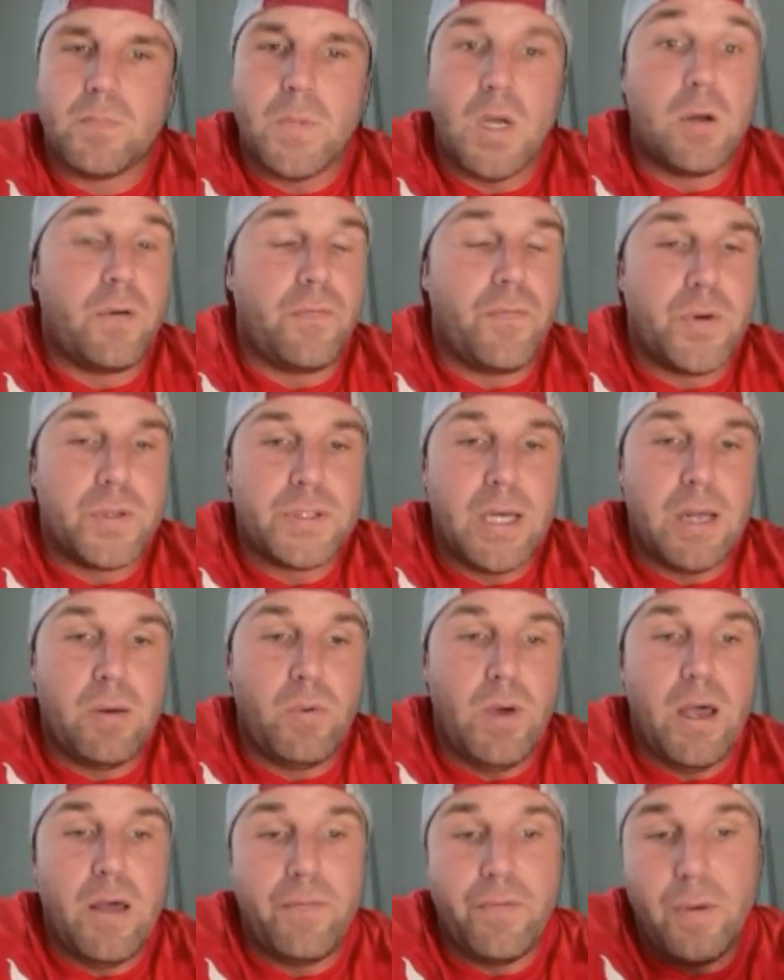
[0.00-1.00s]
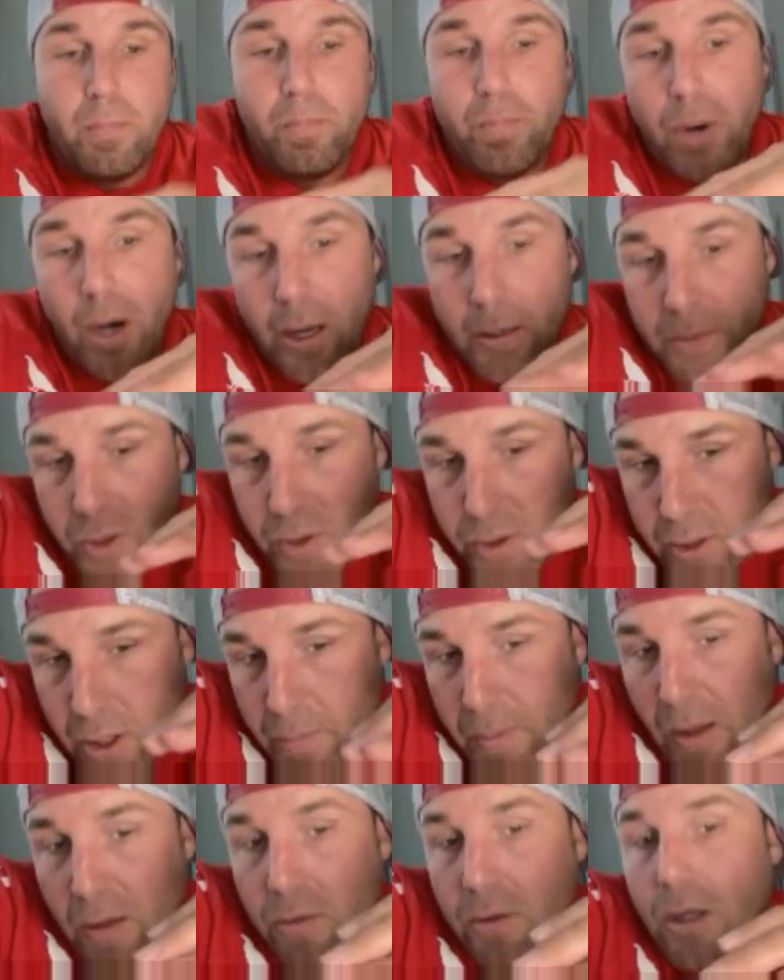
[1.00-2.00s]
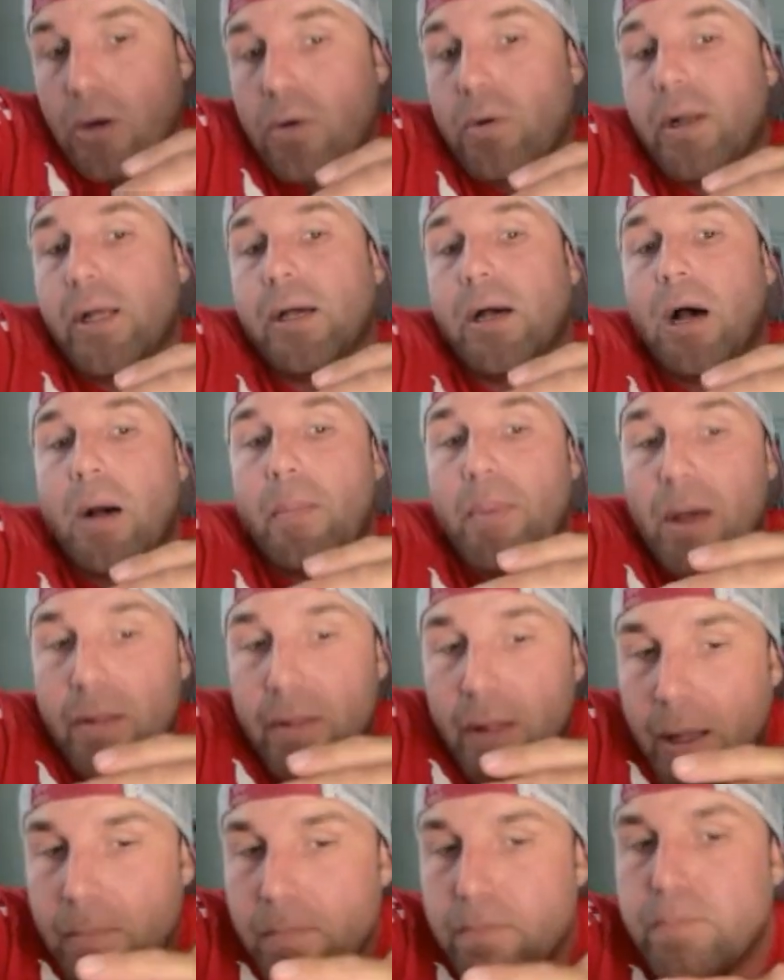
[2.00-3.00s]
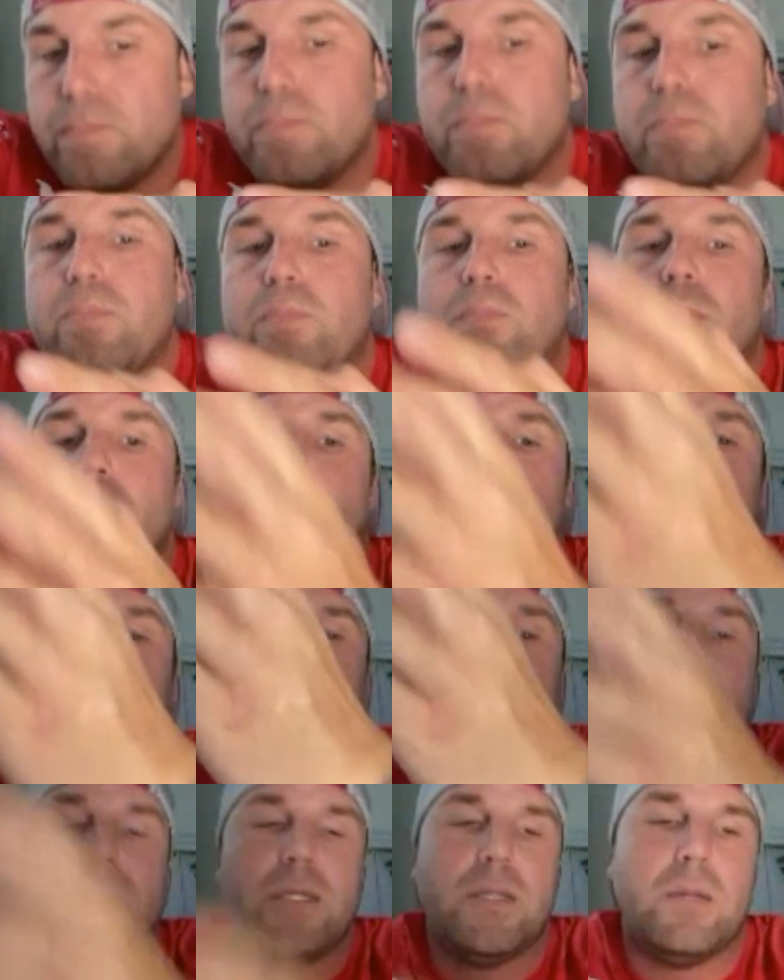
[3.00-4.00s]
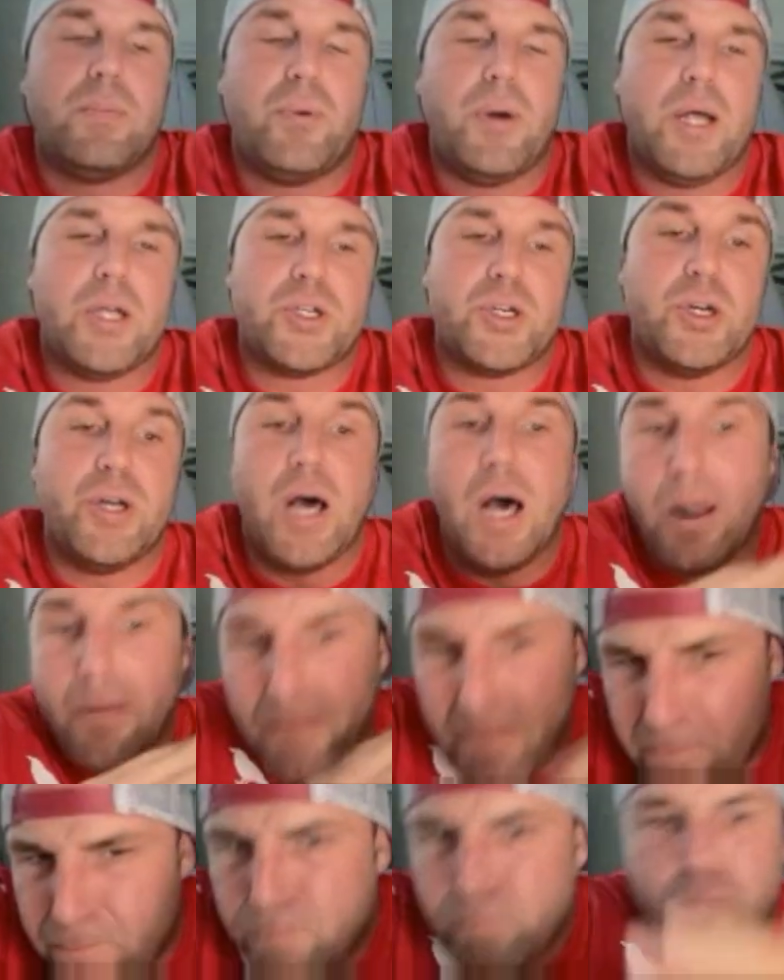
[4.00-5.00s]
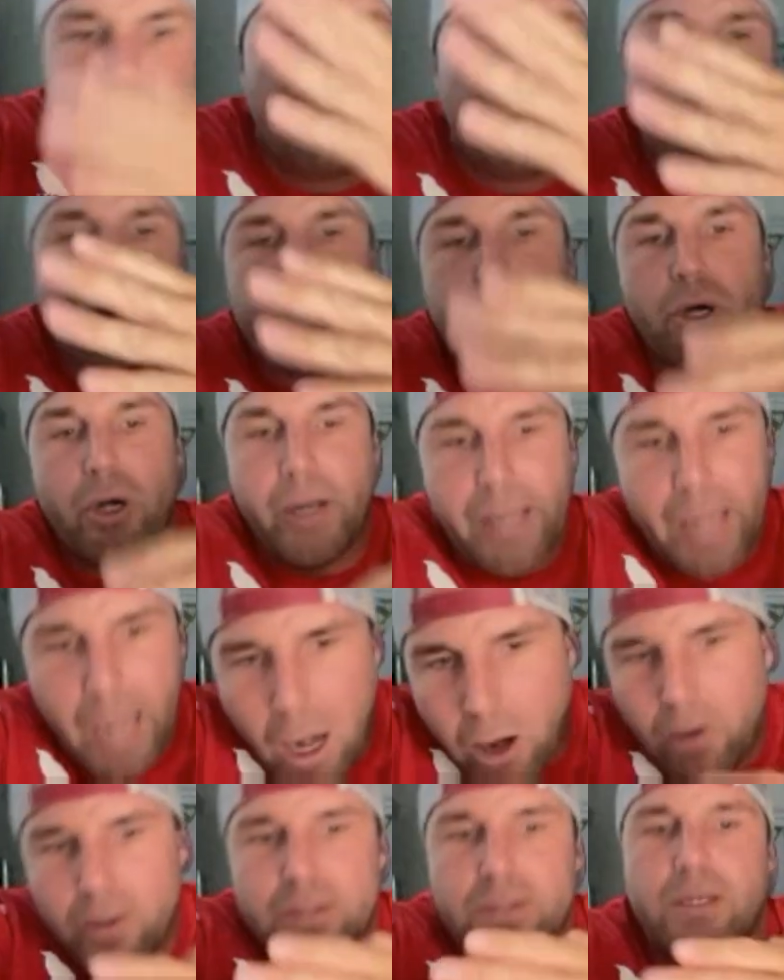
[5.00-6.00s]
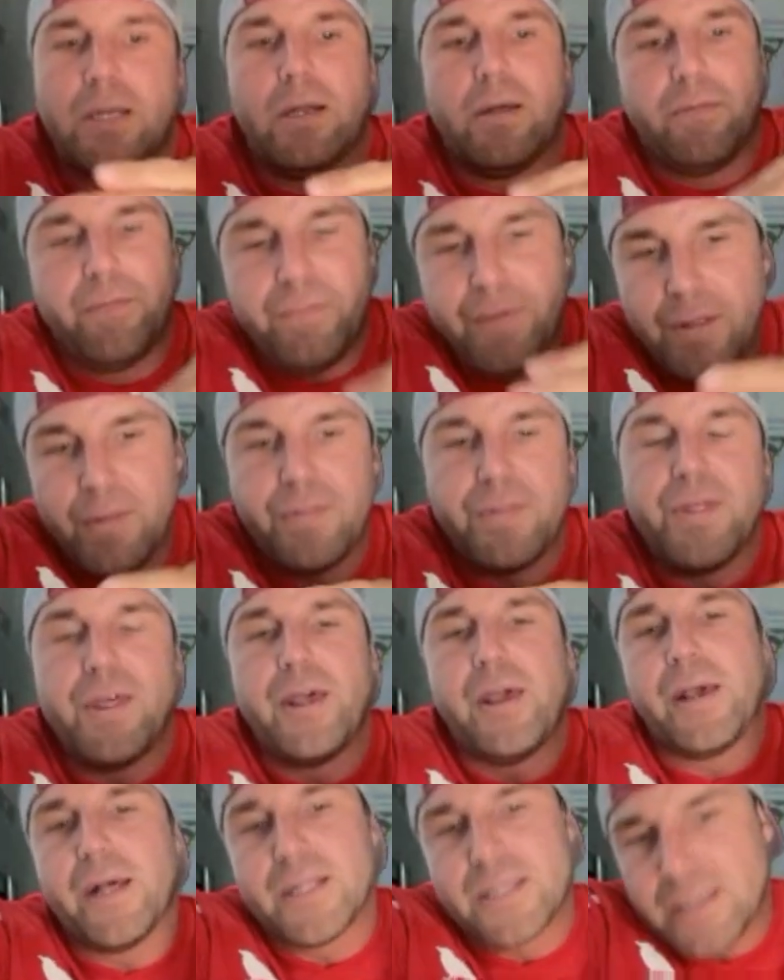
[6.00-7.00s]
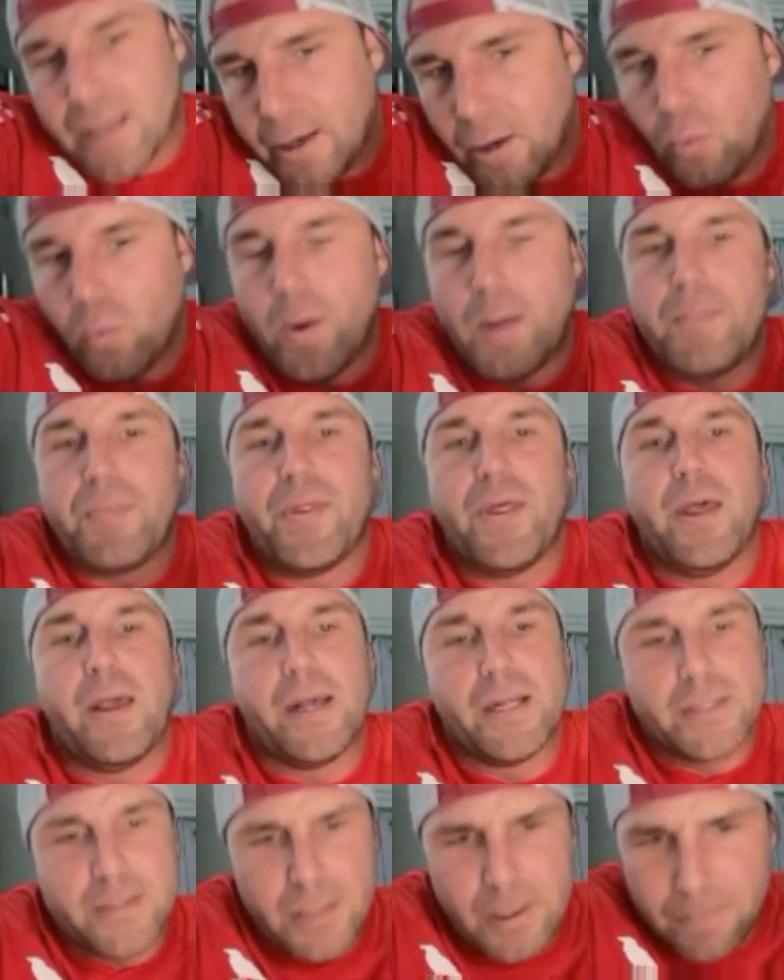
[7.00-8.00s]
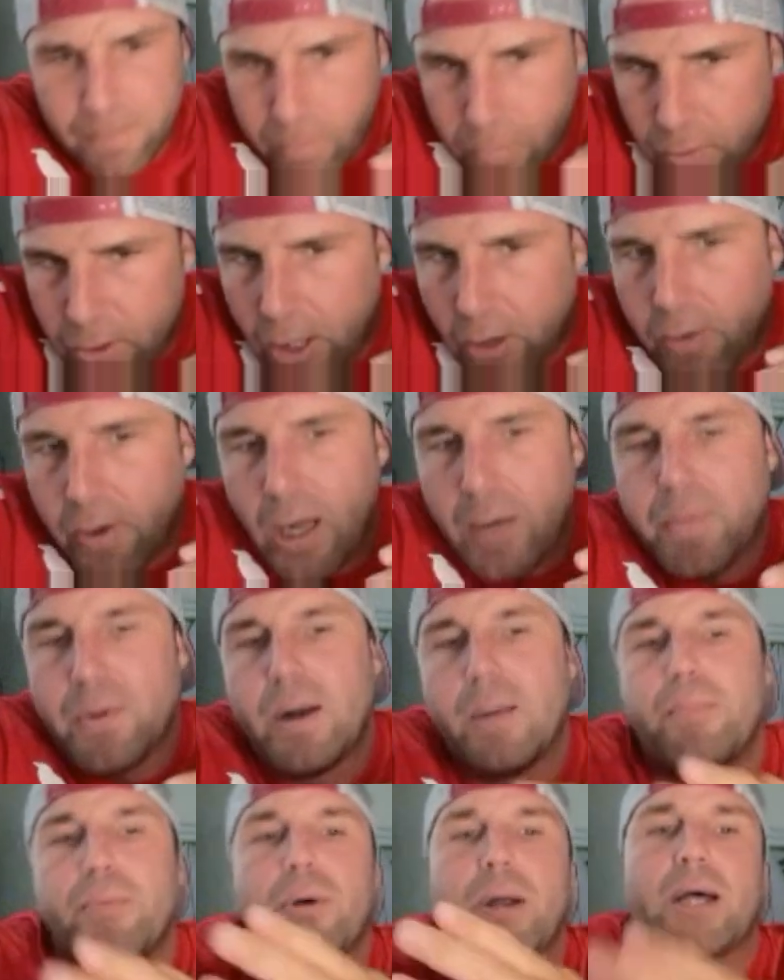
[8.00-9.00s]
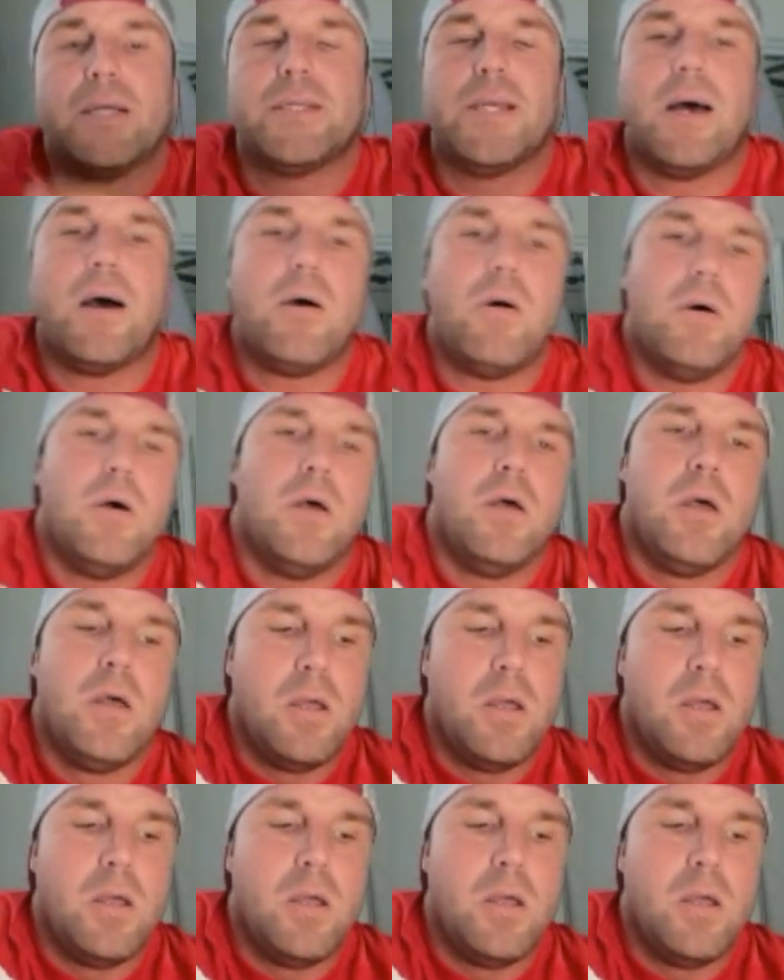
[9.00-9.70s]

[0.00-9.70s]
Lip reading: a front side wave. Bottom turn is all about loading up and then releasing the pressure, not turning out. It's not a fin thing. It's not a whip thing. It's a load up and a press out.